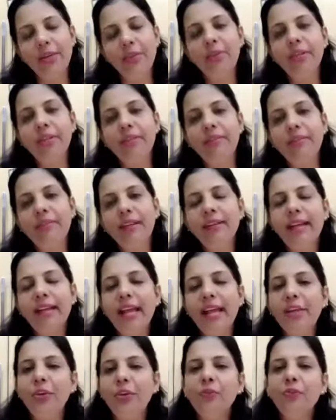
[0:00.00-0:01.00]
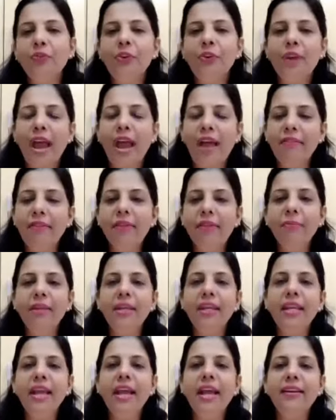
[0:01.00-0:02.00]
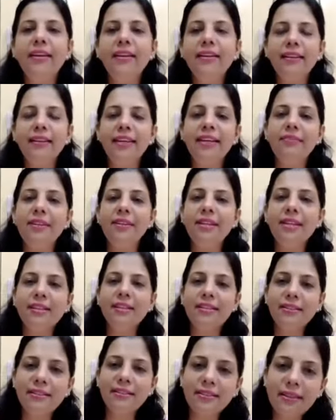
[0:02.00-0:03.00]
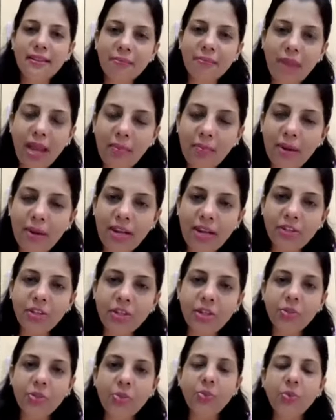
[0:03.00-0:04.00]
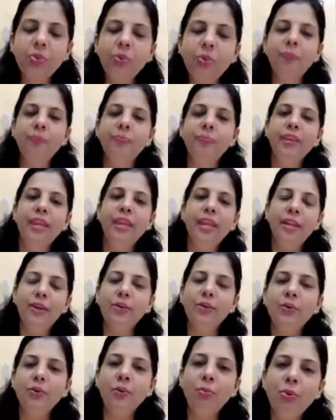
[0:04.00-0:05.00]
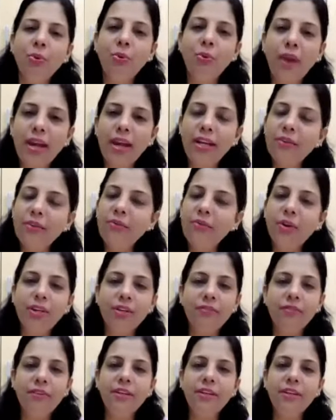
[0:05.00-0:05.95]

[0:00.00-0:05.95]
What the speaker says: you, Divya. Thank you for having me. And even it's my pleasure to, provide whatever